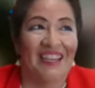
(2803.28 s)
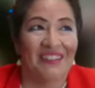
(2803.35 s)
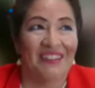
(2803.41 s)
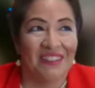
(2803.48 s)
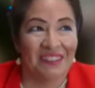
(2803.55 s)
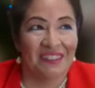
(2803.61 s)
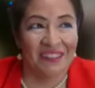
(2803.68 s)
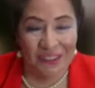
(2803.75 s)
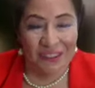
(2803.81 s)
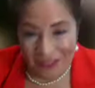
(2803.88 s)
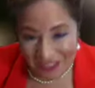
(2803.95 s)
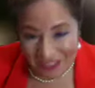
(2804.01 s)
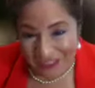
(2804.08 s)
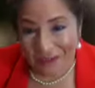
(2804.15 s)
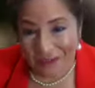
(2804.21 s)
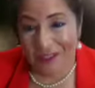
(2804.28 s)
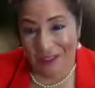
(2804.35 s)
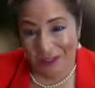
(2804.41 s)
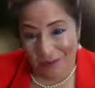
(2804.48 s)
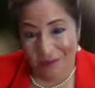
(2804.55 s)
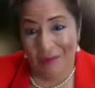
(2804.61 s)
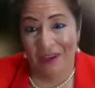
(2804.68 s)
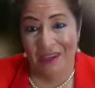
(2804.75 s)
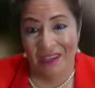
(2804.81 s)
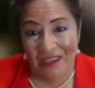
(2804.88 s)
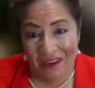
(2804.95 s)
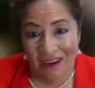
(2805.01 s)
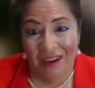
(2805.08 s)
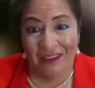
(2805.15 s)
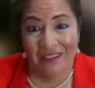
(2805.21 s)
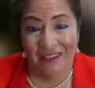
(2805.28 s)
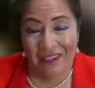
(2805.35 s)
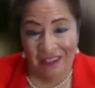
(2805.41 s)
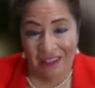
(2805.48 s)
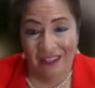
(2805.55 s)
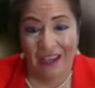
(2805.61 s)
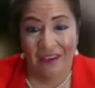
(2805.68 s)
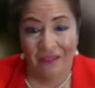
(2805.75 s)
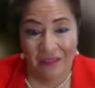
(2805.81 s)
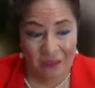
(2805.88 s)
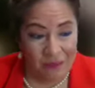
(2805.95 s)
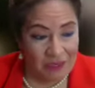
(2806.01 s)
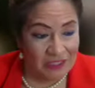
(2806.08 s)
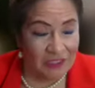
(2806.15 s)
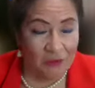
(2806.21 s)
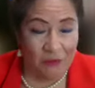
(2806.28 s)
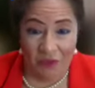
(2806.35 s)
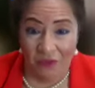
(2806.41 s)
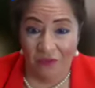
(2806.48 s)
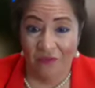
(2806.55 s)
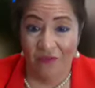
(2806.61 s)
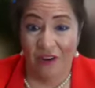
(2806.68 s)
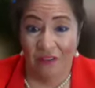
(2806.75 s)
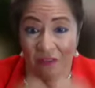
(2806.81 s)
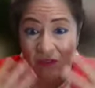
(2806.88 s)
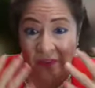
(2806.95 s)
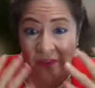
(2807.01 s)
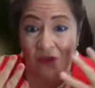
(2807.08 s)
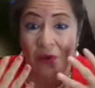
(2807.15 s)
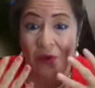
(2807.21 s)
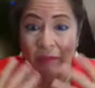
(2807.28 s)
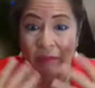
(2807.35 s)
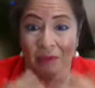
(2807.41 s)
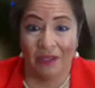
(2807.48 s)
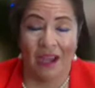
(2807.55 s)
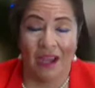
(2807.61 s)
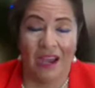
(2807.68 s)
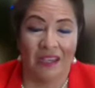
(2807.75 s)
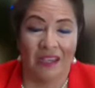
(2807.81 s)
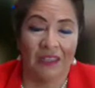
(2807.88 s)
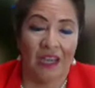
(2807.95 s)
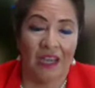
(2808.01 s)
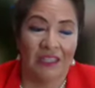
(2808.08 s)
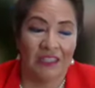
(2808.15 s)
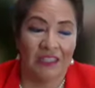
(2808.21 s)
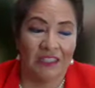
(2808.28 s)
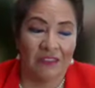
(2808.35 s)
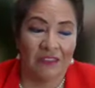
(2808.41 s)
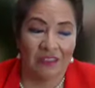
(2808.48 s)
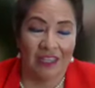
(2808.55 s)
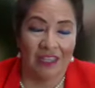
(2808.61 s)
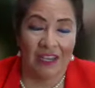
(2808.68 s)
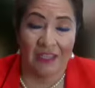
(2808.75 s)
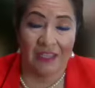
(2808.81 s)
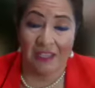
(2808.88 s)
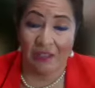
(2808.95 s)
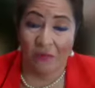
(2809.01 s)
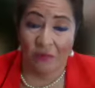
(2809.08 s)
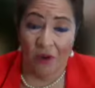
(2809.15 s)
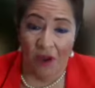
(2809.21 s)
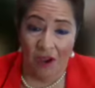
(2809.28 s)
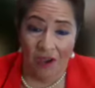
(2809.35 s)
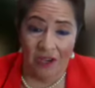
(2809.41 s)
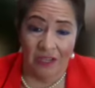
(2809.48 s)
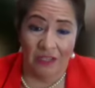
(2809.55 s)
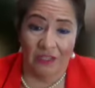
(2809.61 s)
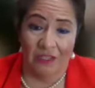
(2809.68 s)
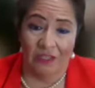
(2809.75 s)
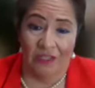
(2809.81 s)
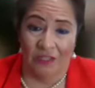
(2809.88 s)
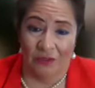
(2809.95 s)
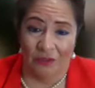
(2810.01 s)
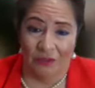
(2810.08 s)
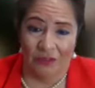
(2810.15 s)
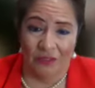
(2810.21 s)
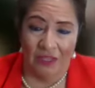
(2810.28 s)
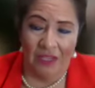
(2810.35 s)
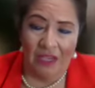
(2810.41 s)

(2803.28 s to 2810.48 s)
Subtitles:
there's two things we should spend money on in life, especially when you're in front of the public eye a lot. And she was like, and that's a bra and good shoes.